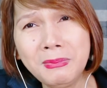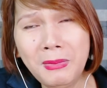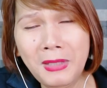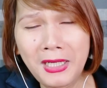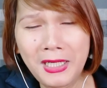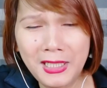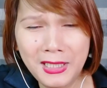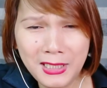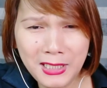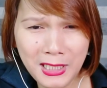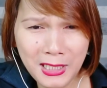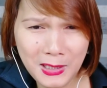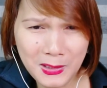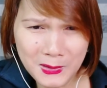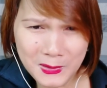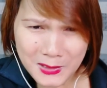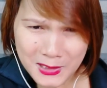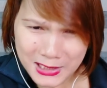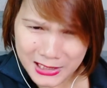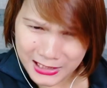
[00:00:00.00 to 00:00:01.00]

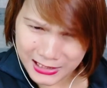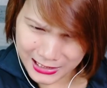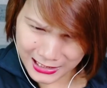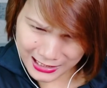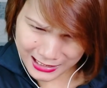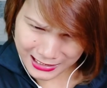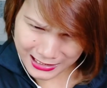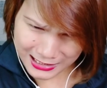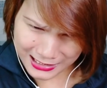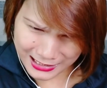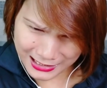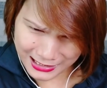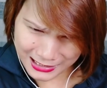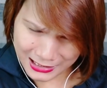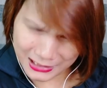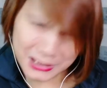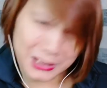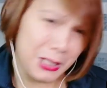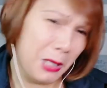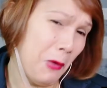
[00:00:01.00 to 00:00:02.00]
Parky.
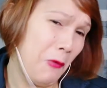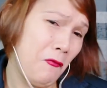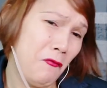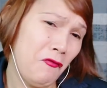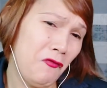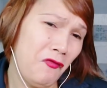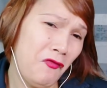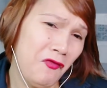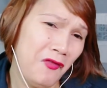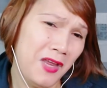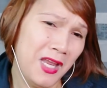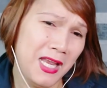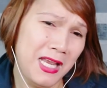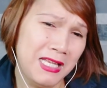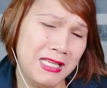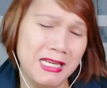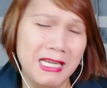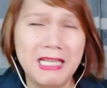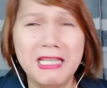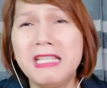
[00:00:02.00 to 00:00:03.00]
She's so
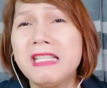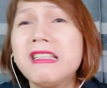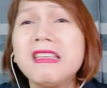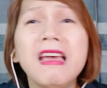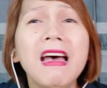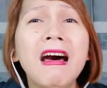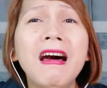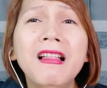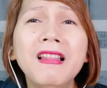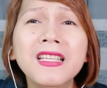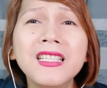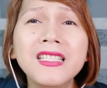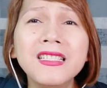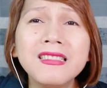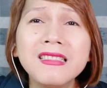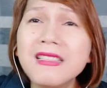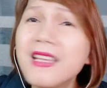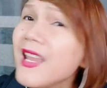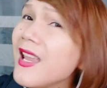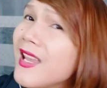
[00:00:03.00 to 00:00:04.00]
fit and
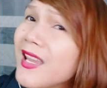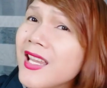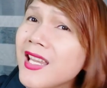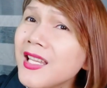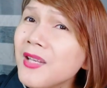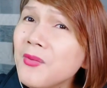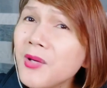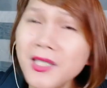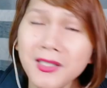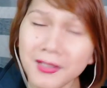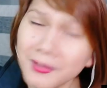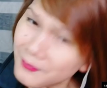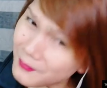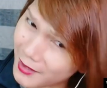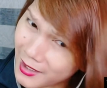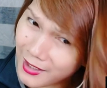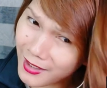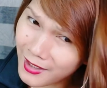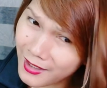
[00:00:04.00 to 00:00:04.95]
talented. Wonderful.